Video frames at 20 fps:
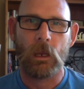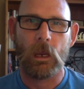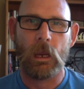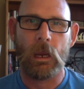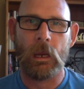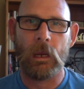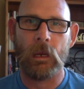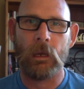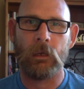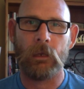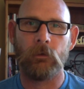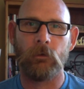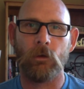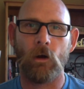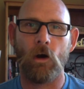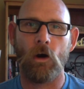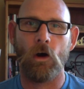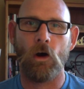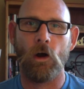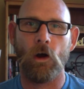and
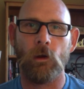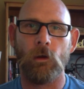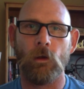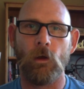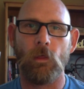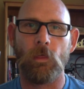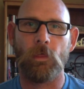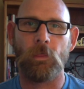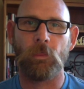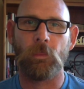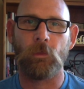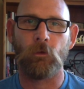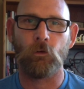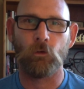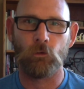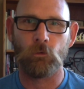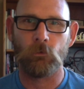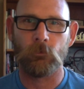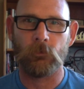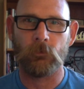on
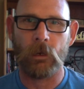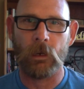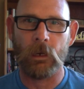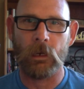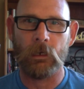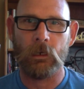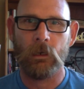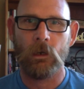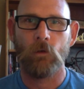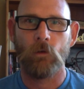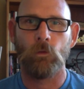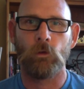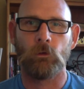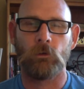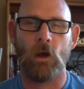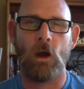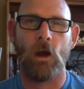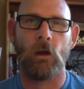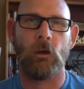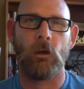Thursday we'll
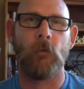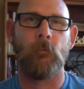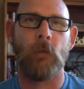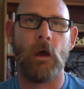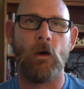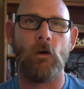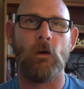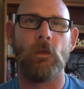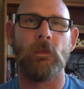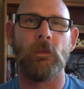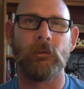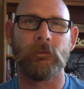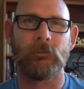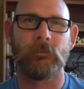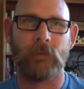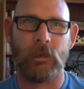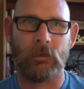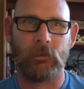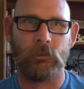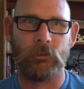talk about the
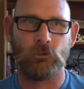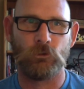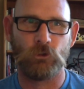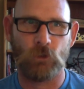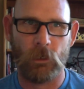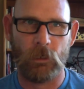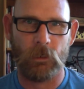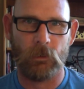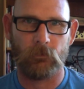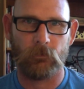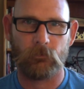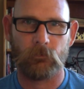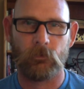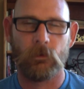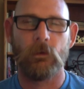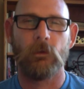second chance.